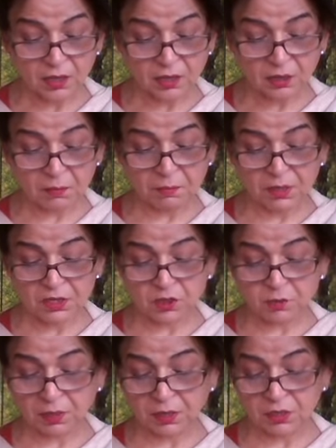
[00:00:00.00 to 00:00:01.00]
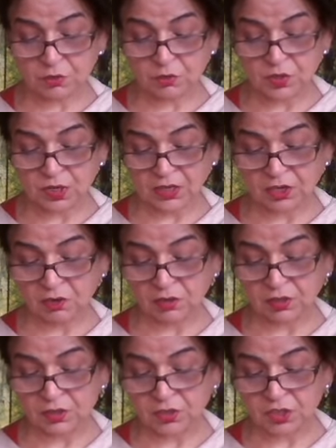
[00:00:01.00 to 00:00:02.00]
the beast begins to settle
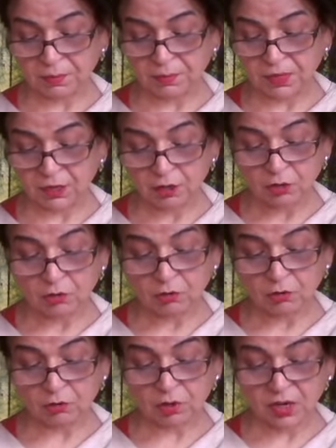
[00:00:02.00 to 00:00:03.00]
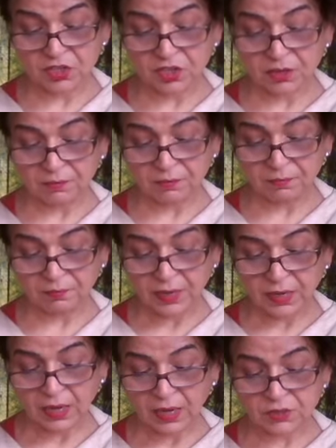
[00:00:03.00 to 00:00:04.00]
on its stomach to crush him
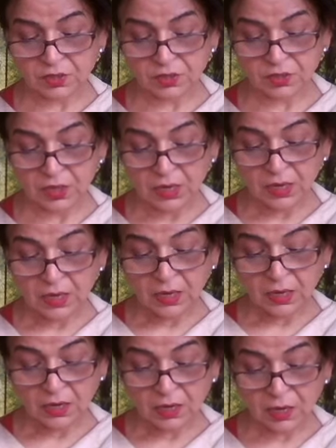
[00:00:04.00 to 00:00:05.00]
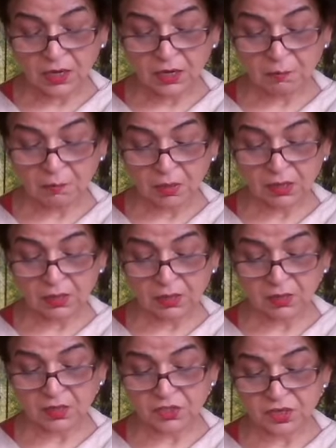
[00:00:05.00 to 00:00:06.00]
as its hilly bulk
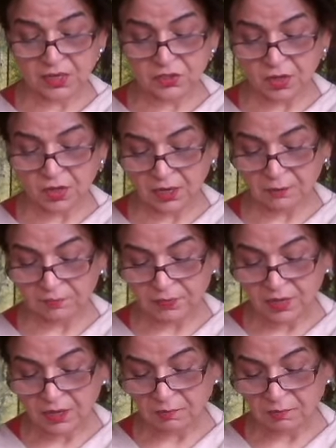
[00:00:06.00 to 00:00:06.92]
descends on him.